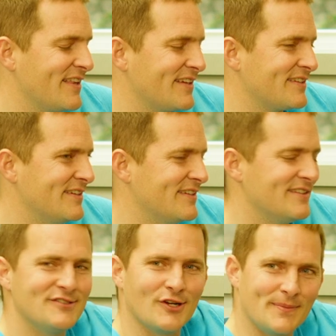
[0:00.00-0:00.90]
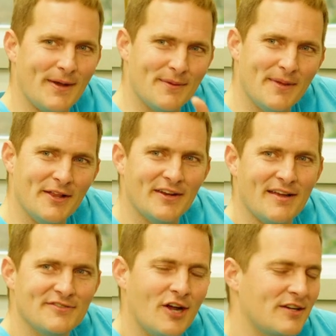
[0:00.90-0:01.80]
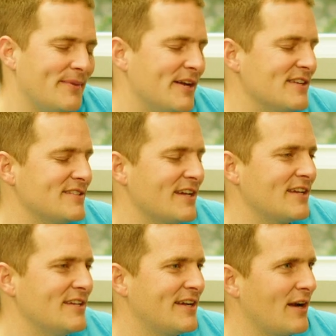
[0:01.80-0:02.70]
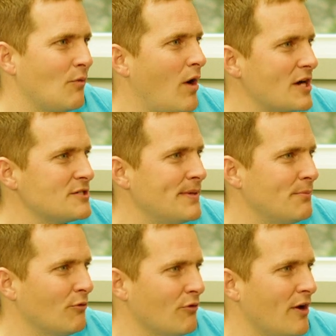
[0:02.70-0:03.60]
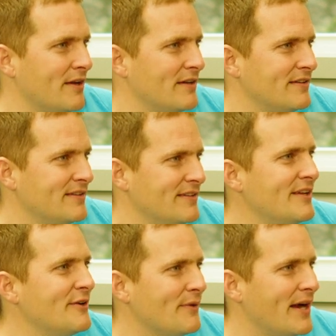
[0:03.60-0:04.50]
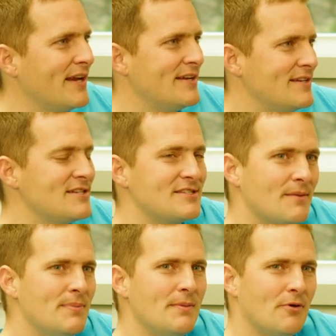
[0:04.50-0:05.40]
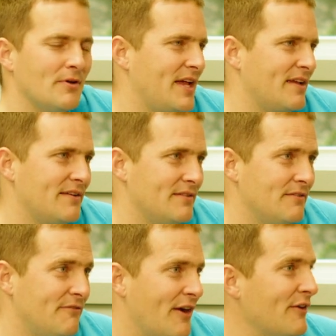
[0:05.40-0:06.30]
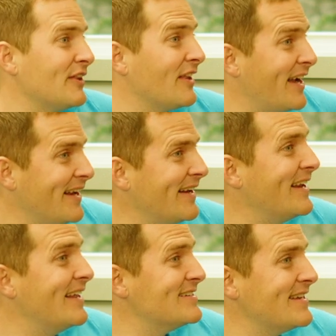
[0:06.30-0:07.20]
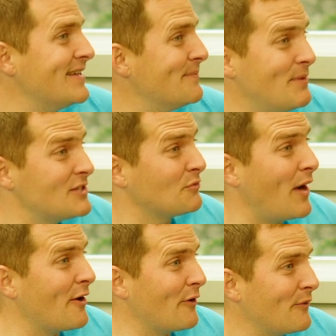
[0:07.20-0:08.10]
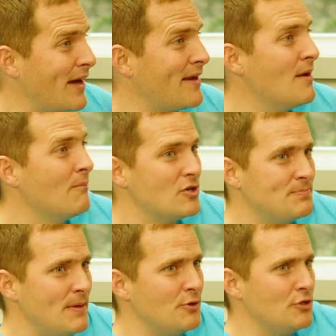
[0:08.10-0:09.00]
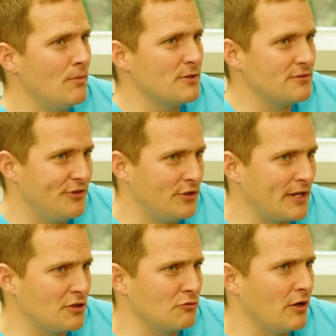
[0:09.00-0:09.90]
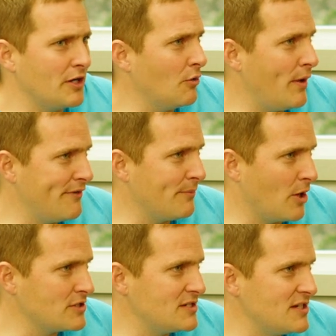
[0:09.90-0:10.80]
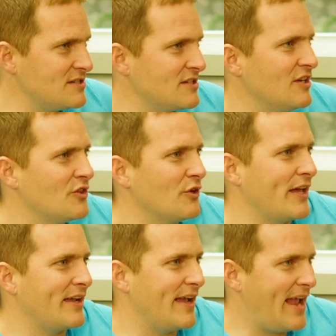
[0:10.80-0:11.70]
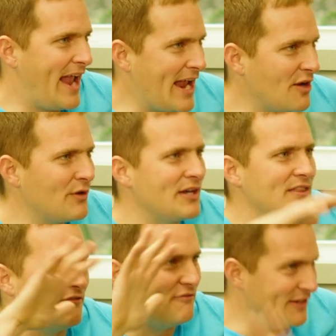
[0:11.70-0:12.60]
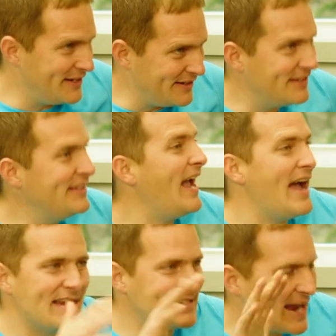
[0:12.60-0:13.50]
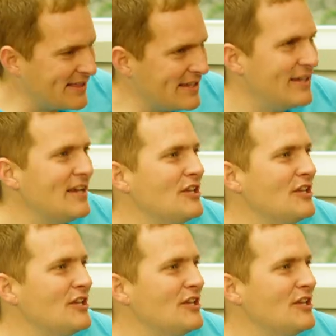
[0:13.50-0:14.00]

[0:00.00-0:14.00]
I like to joke about and Bailey and I've talked about is like, you kind of watch people run right? And there's just some people are like very light and easy, but it's rare, right? right? Most people, you almost feel like they're running away from heart it's, disease. It's they're like, like angry and they're miserable. yeah, exactly. Hate it.